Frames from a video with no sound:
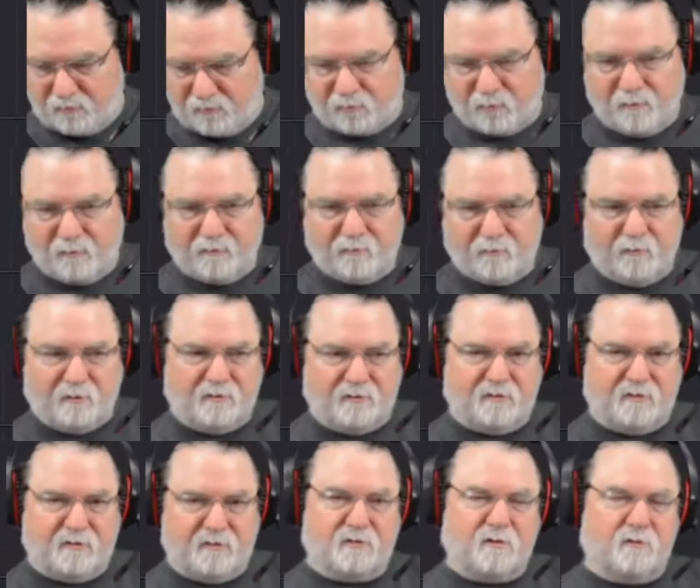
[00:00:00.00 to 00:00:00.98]

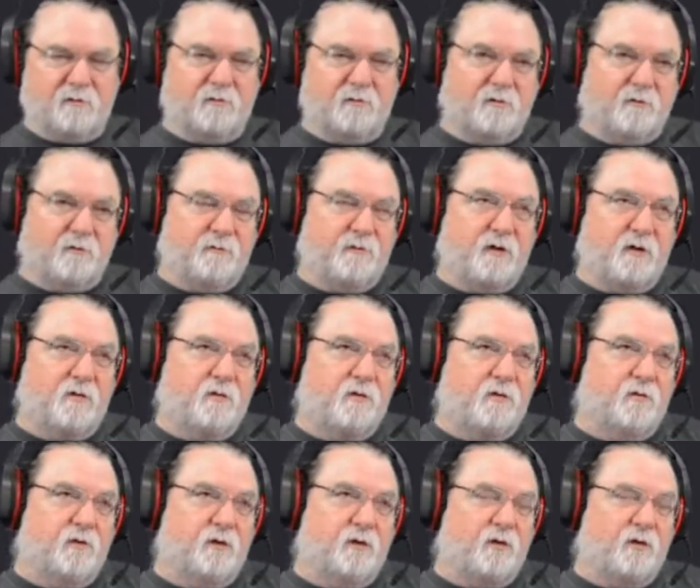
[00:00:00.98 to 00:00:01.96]
12:26 though, so if Doug would have
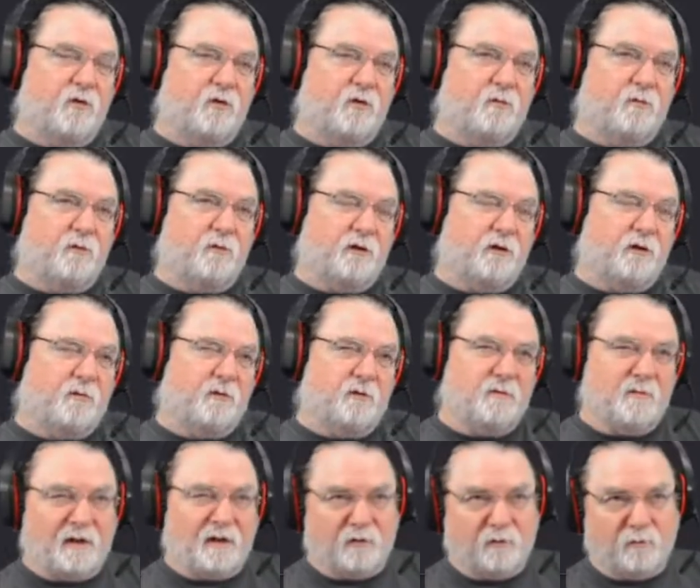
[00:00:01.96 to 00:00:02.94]
went normal, he'd have been
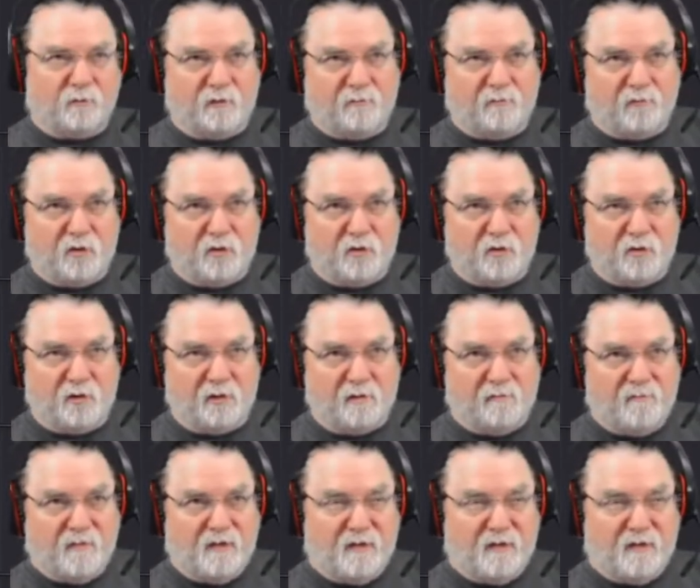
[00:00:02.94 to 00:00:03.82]
about 12:30.